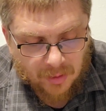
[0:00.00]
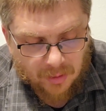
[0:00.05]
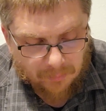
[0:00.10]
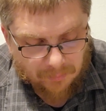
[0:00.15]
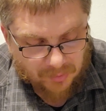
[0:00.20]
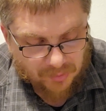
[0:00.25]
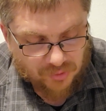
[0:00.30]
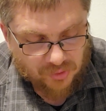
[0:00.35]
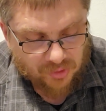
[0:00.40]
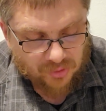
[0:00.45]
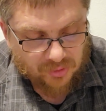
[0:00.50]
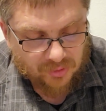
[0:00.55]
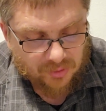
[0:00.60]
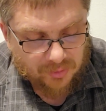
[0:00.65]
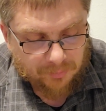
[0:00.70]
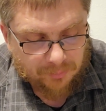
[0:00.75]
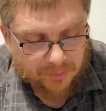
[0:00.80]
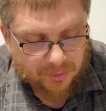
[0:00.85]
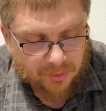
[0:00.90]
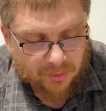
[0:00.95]
But Jesus
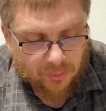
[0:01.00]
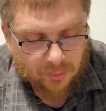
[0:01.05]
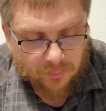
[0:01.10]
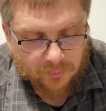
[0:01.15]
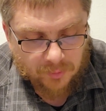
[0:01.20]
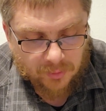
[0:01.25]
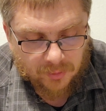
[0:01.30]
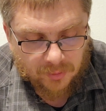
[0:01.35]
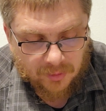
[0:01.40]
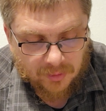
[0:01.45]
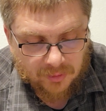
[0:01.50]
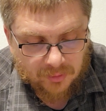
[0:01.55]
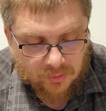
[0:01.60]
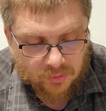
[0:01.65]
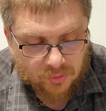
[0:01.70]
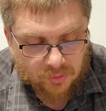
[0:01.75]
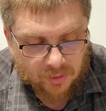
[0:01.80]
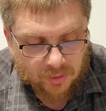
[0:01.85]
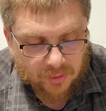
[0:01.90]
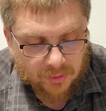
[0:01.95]
bent over and
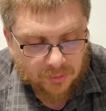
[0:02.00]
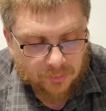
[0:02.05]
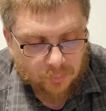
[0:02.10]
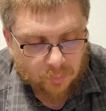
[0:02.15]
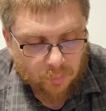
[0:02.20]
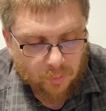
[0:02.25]
started